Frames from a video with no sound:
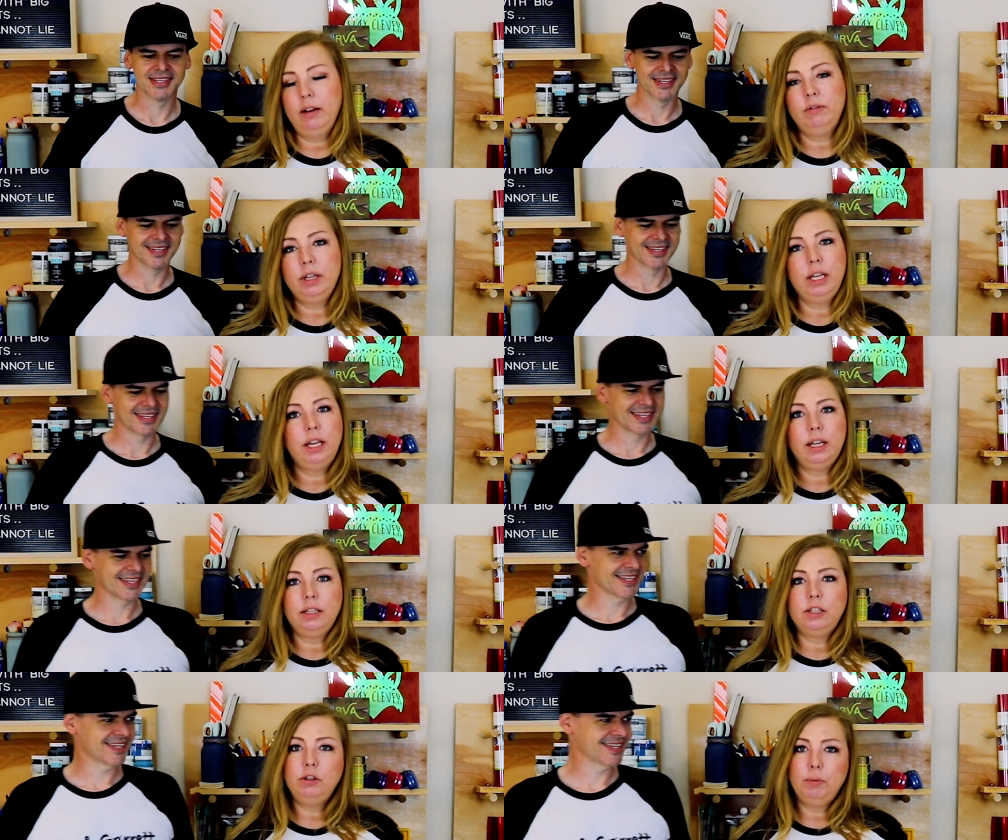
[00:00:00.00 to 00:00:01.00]
Speaker 1: It really
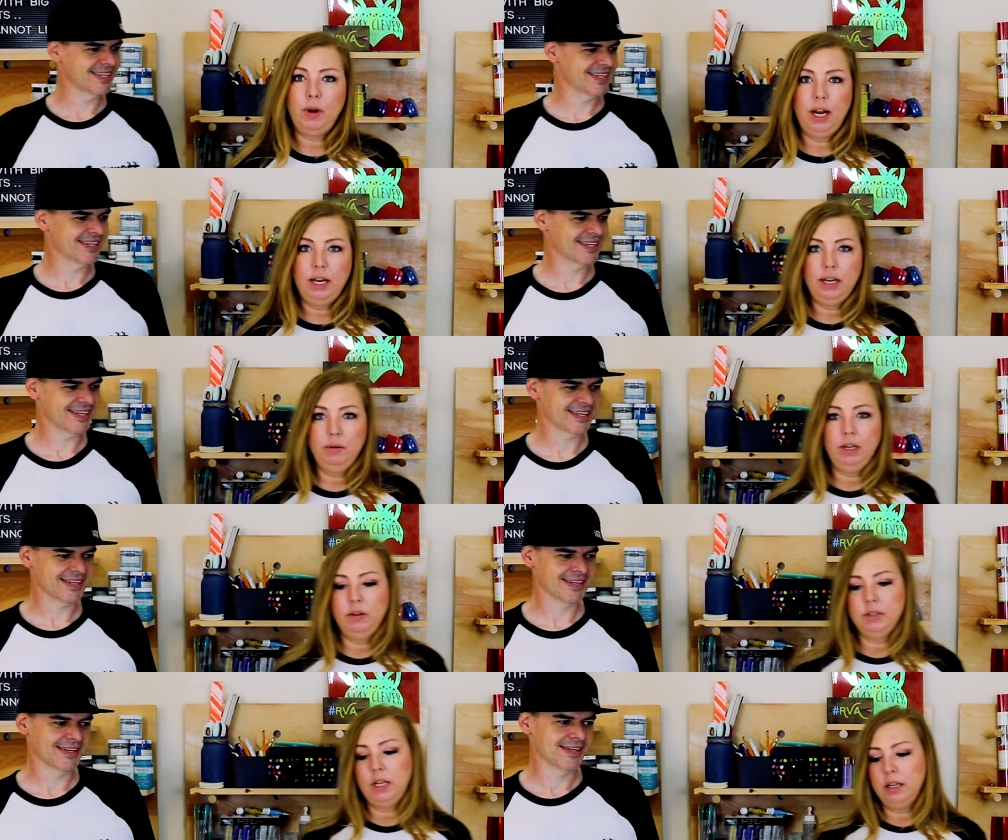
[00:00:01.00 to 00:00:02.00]
is super handy. We
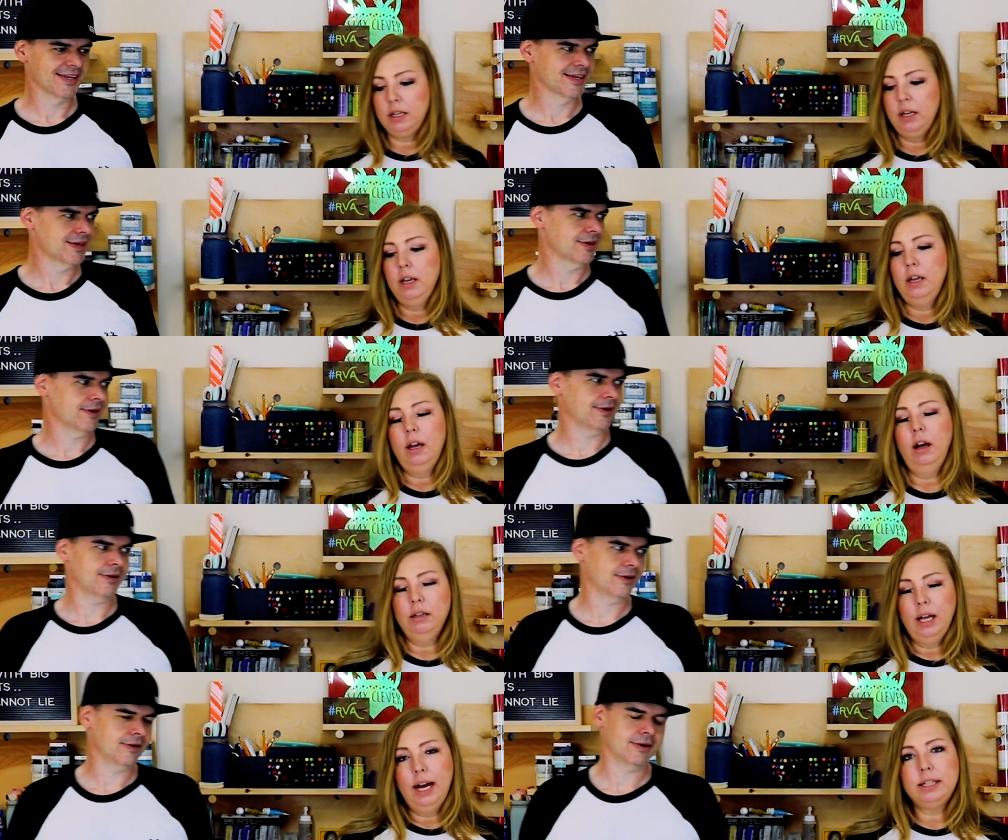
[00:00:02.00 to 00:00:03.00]
use it a
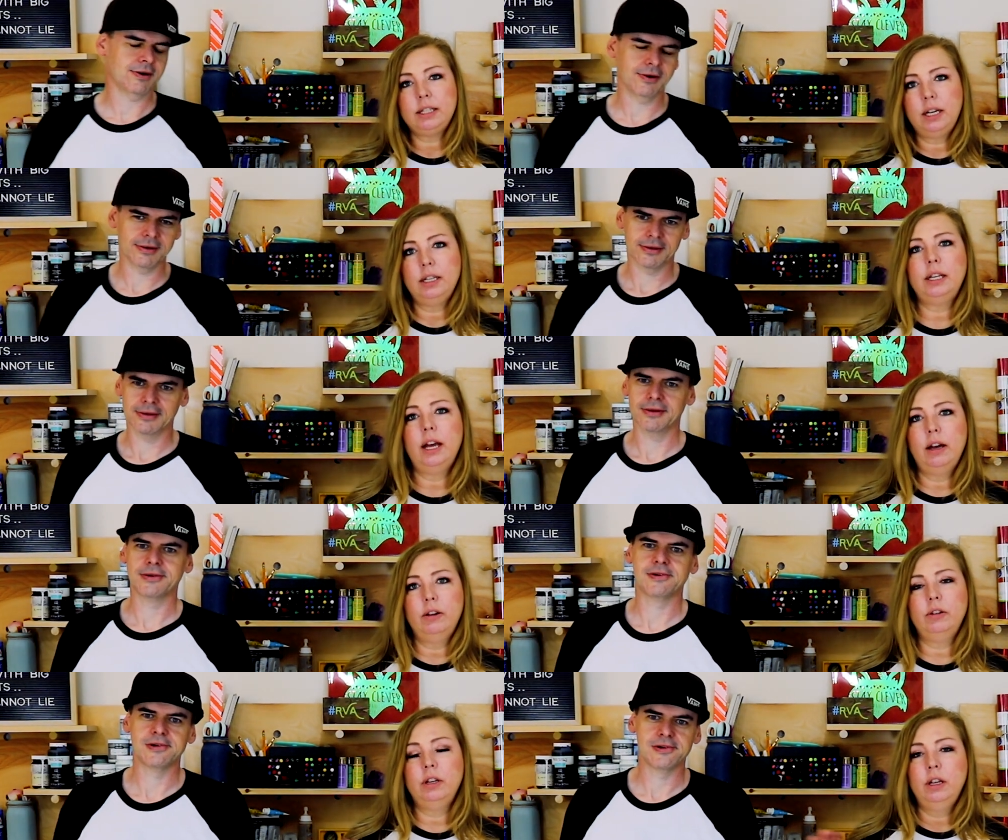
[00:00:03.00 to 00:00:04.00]
lot to cut
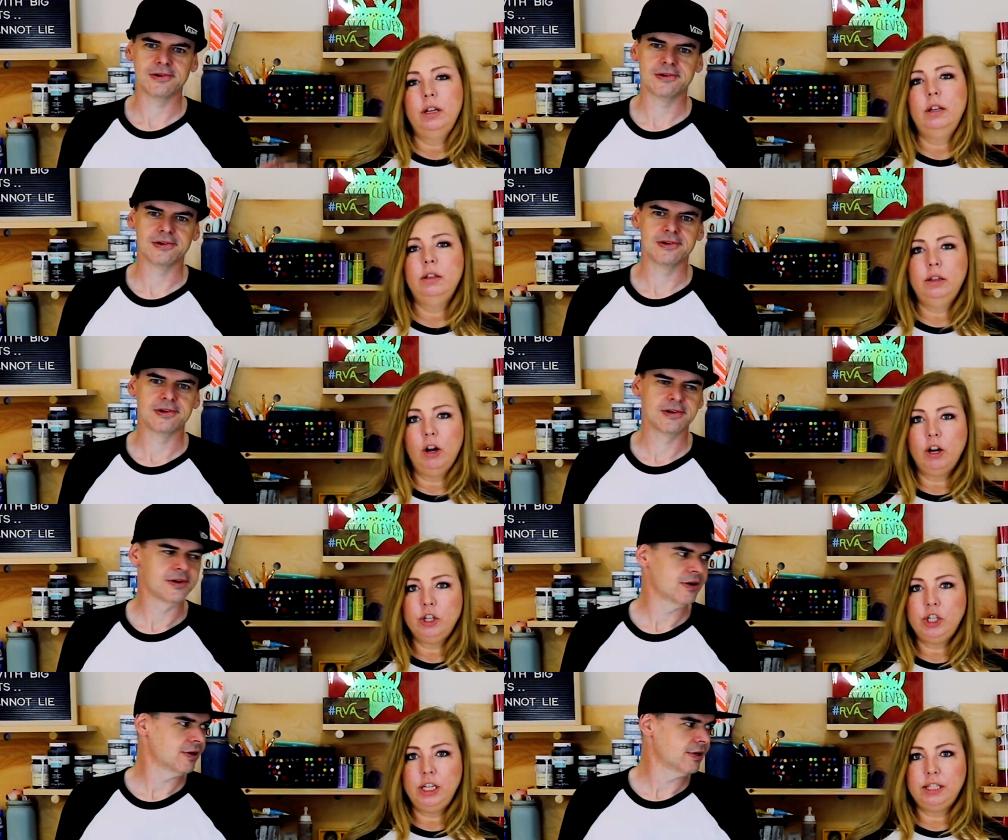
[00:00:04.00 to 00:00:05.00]
down
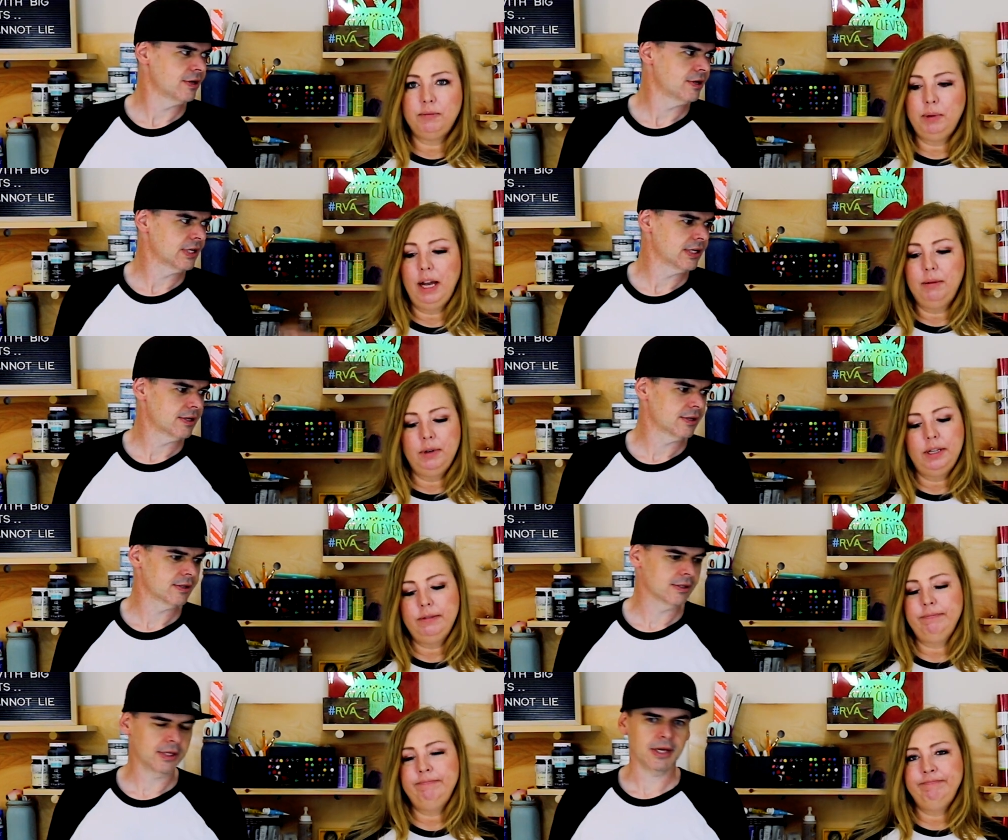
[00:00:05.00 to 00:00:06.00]
large sheets of plywood.
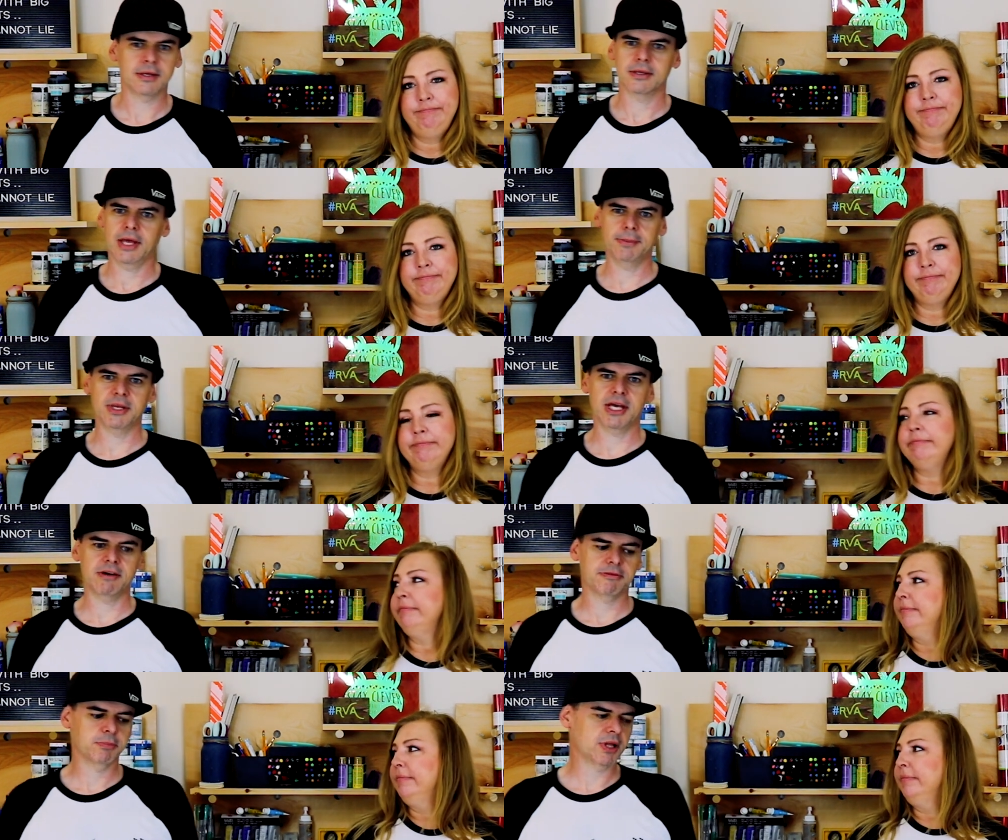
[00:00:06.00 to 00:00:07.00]
Speaker 2: Yeah,
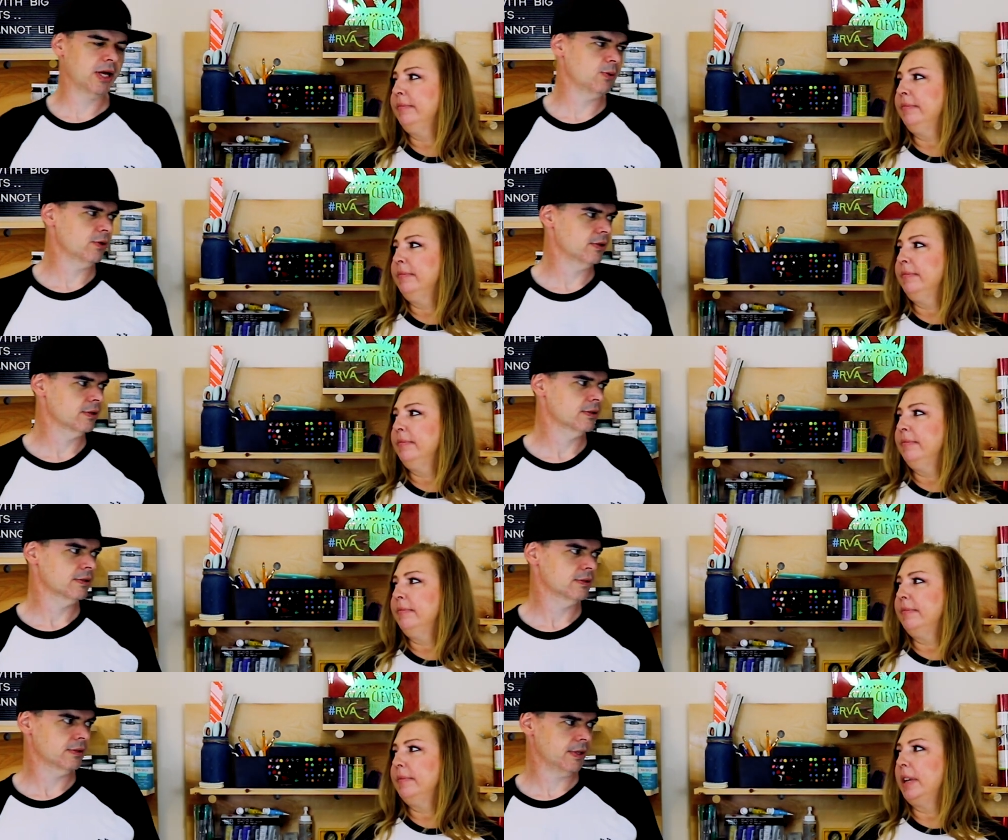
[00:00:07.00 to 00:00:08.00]
MDF plywood.
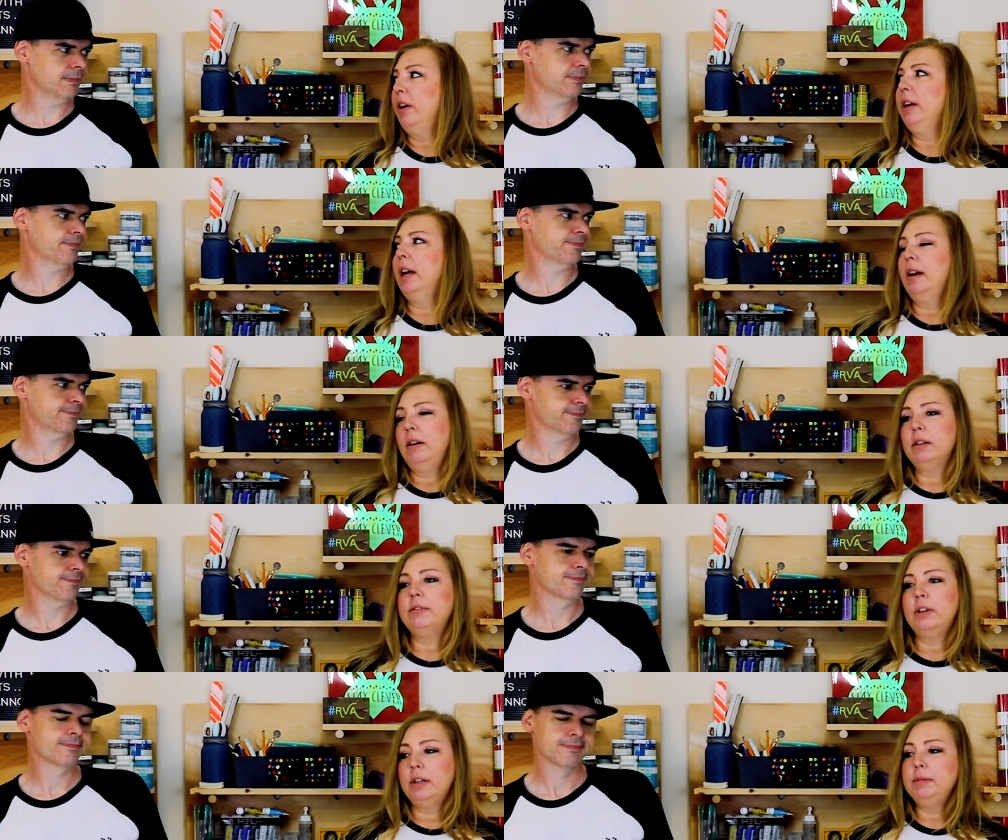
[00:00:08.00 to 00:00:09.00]
Yep. Oh yeah,
Speaker 1: all
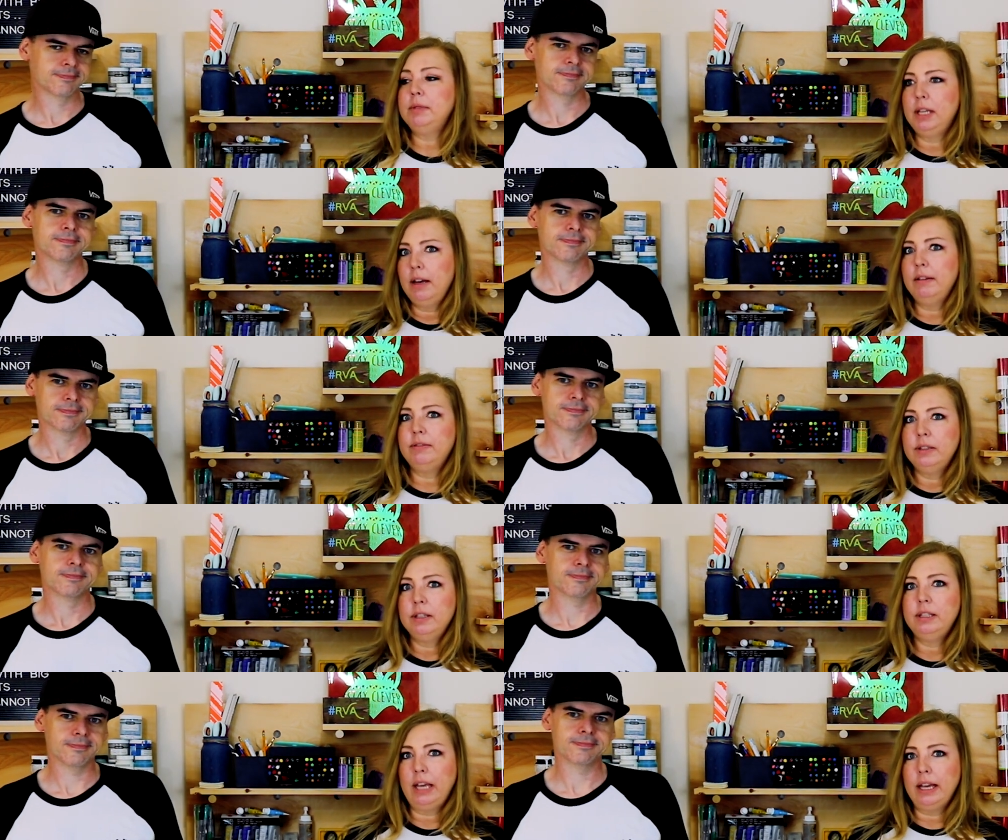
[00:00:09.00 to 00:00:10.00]
of our MDF. Mm
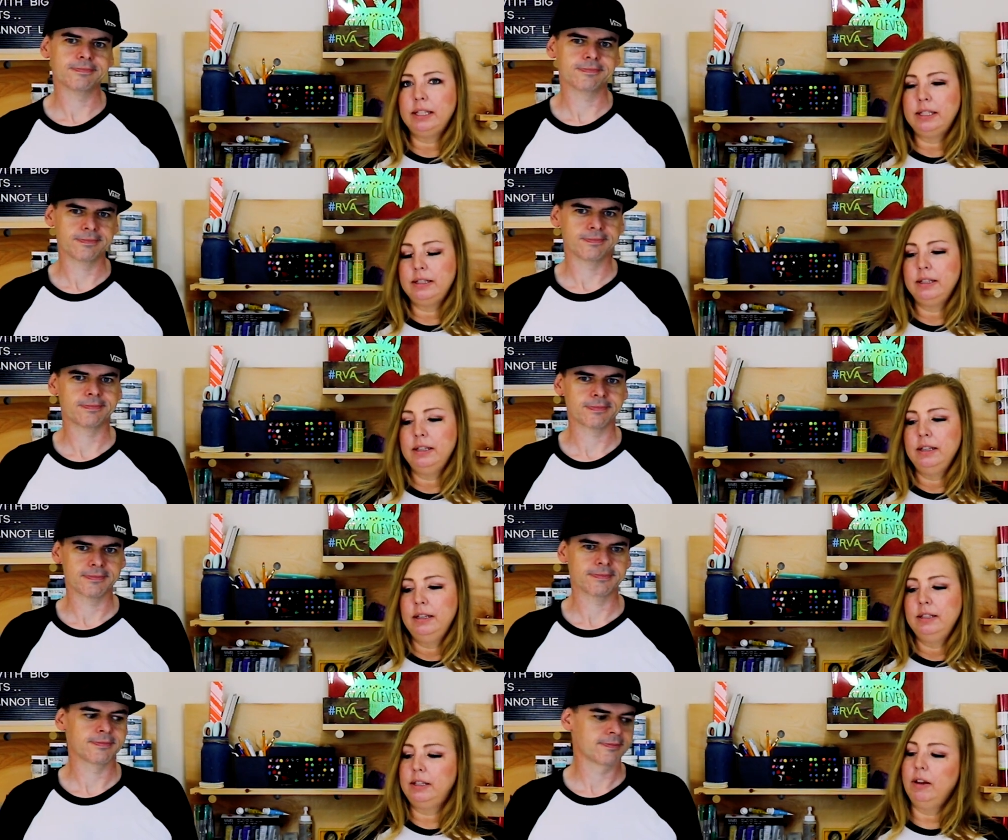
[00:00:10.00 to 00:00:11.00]
-hmm. Yes.
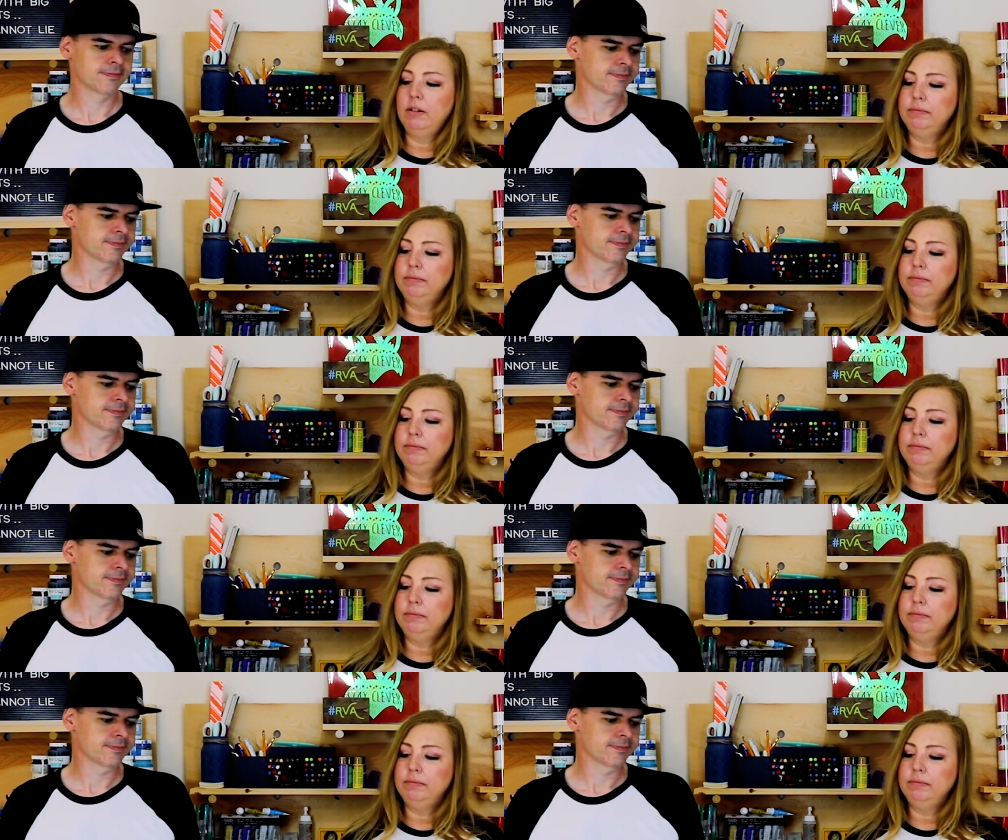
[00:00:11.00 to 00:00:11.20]
So